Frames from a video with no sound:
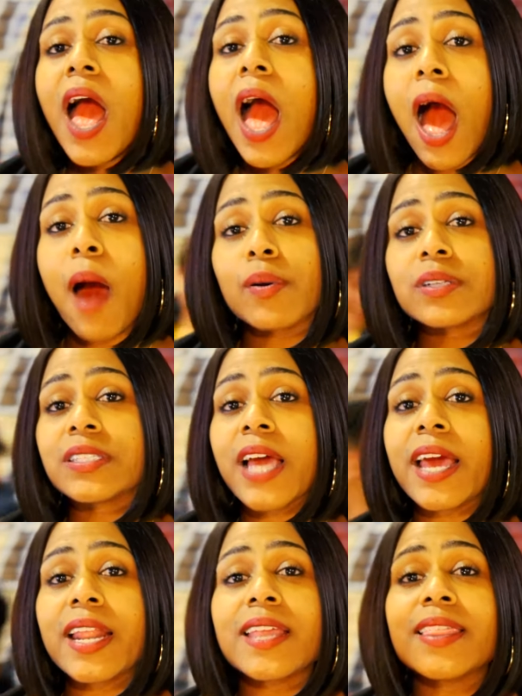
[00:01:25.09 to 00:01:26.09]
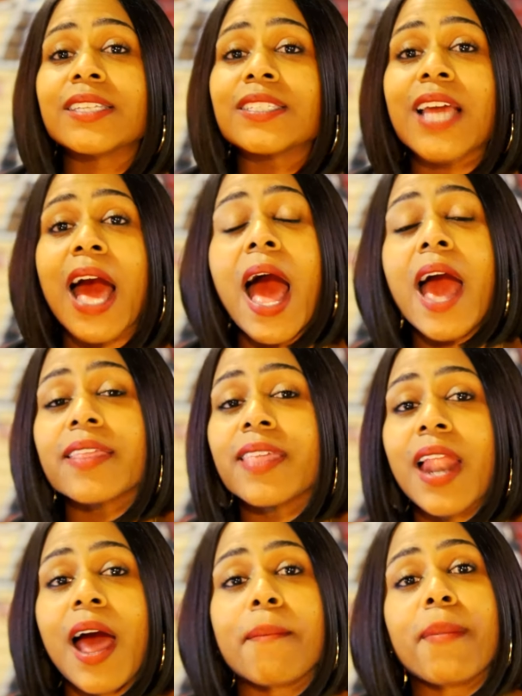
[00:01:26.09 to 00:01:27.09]
I was dating this guy
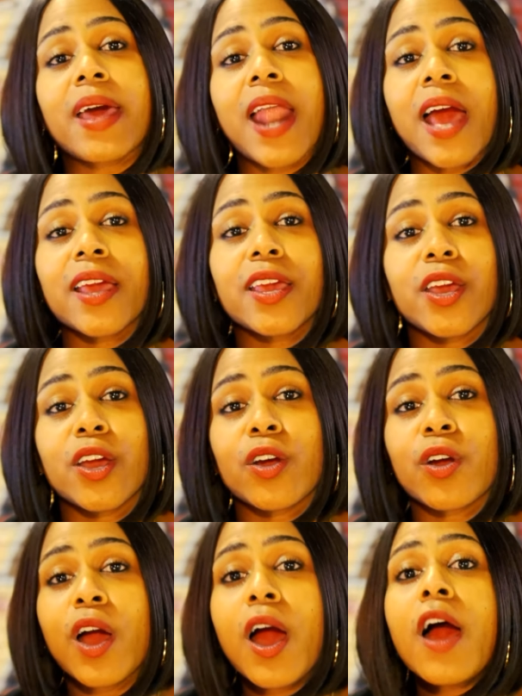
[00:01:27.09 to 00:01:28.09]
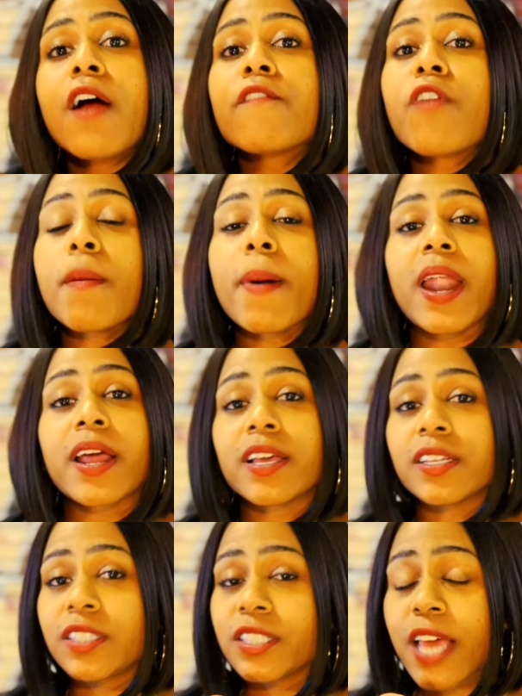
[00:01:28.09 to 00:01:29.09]
that I met out here for about a
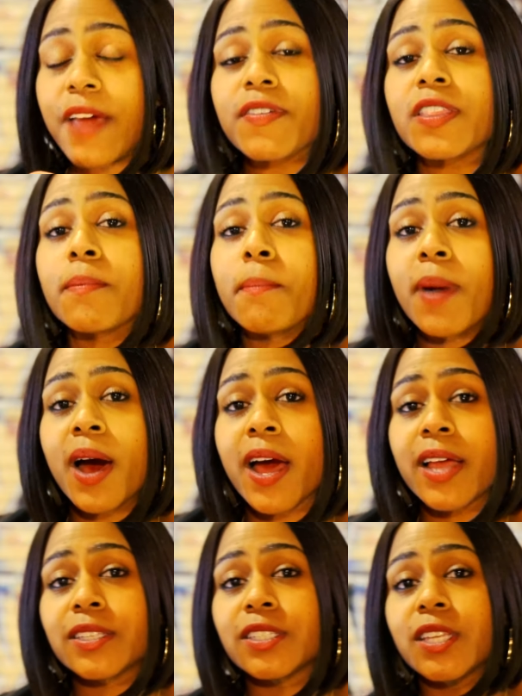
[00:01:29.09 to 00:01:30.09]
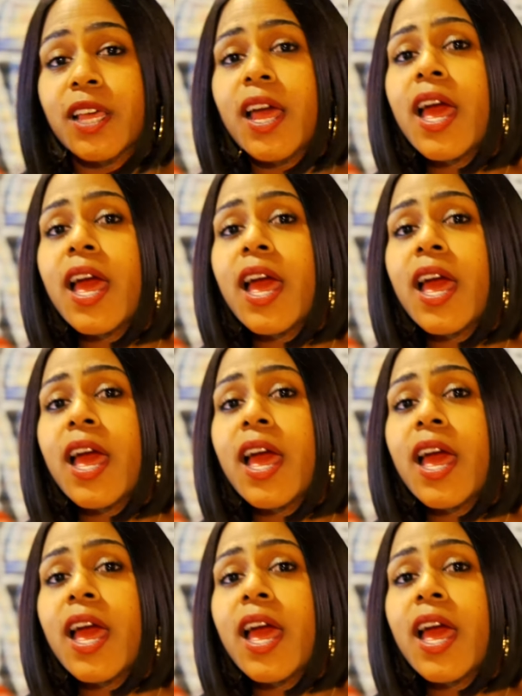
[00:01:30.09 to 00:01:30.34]
good seven months.